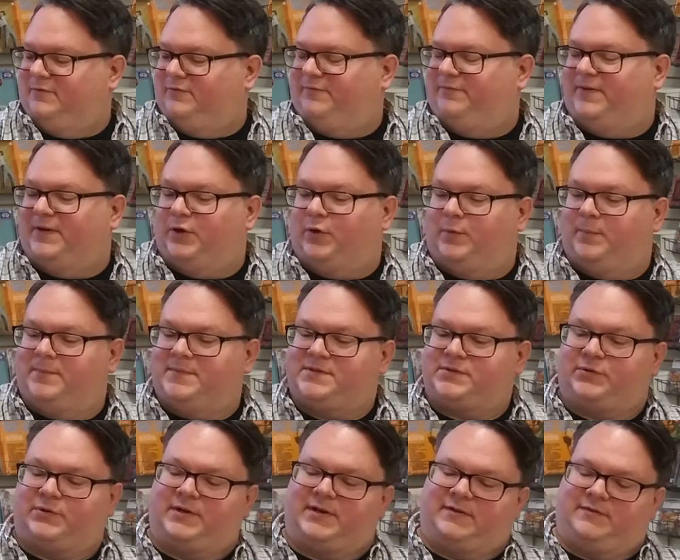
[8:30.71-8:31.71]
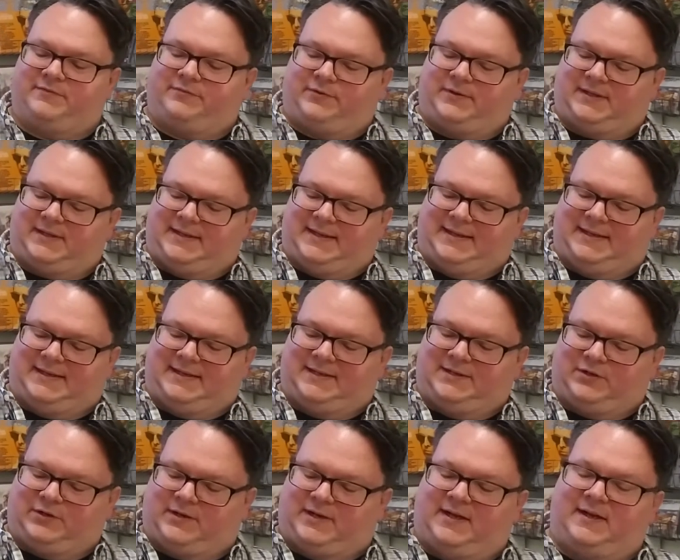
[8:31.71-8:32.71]
film sort of related
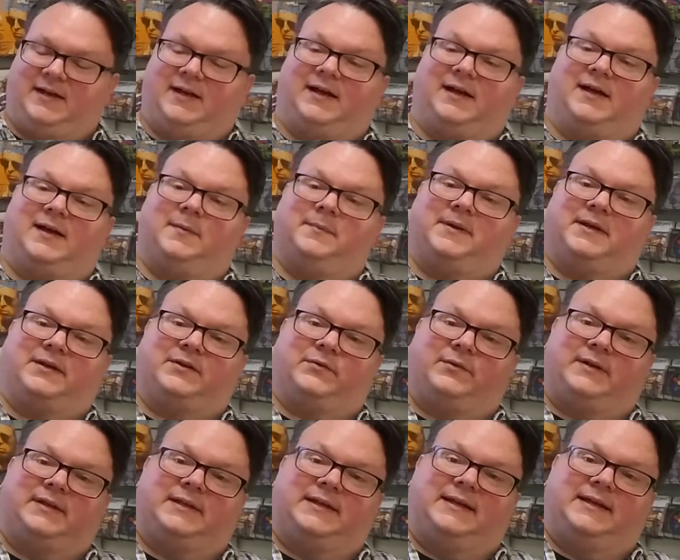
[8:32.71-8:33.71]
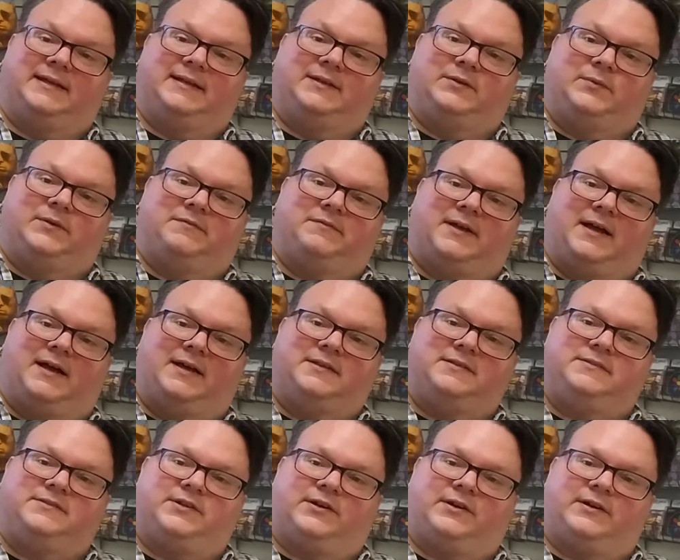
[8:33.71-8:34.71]
or comic related. We've got
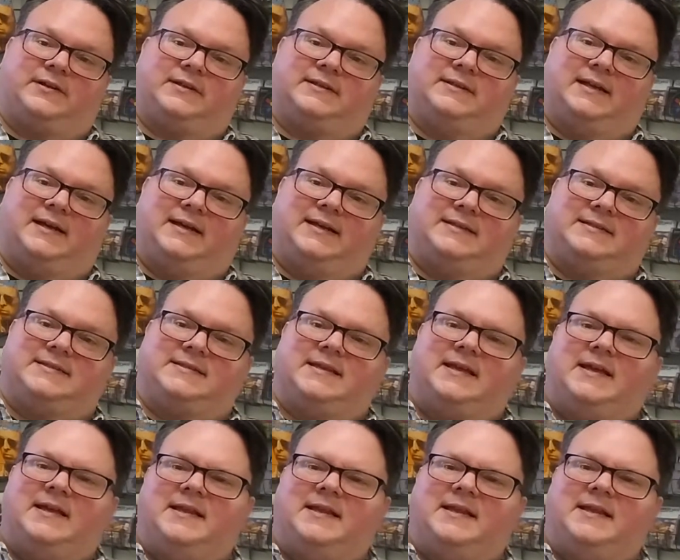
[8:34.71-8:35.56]
Dark Nights.